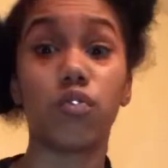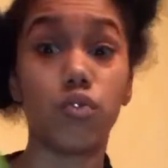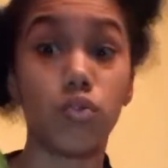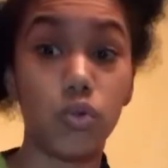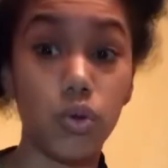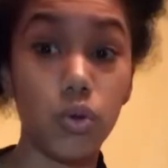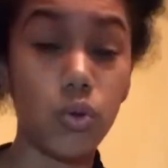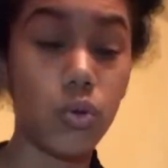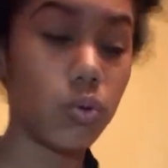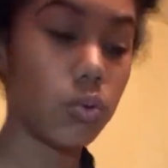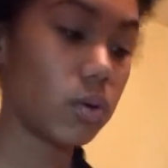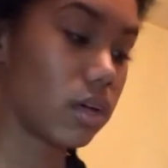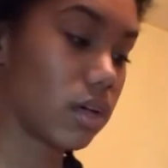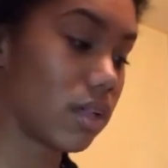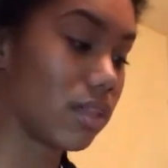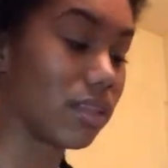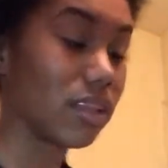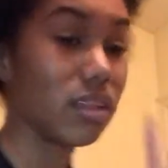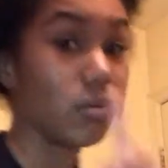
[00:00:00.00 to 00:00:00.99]
you do,
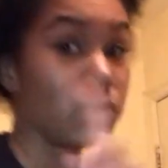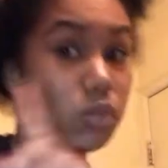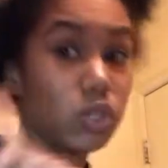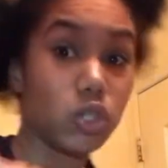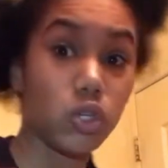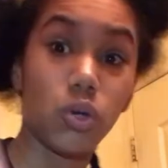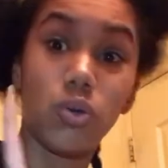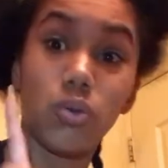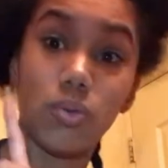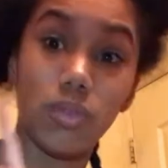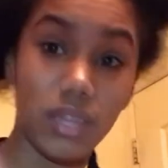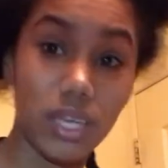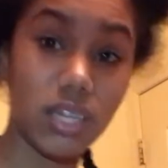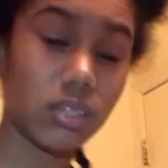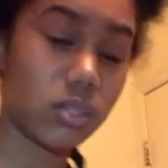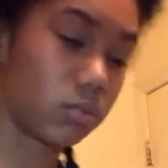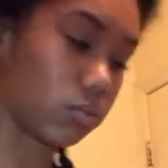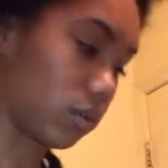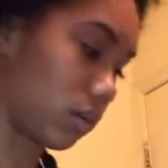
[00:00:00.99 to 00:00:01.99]
then let me show you
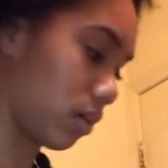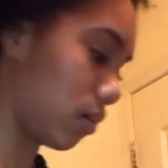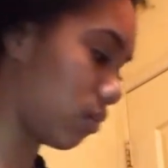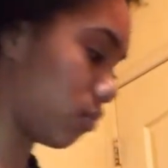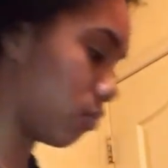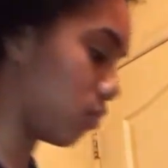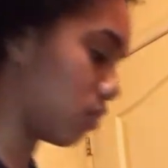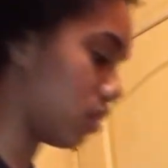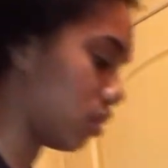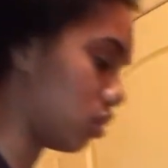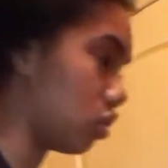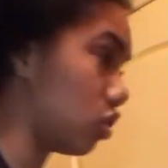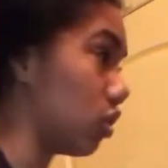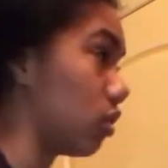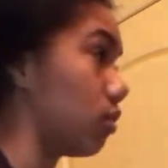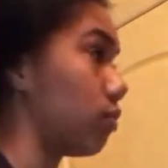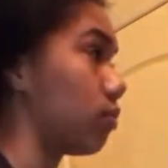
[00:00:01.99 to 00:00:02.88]
this way with the gel.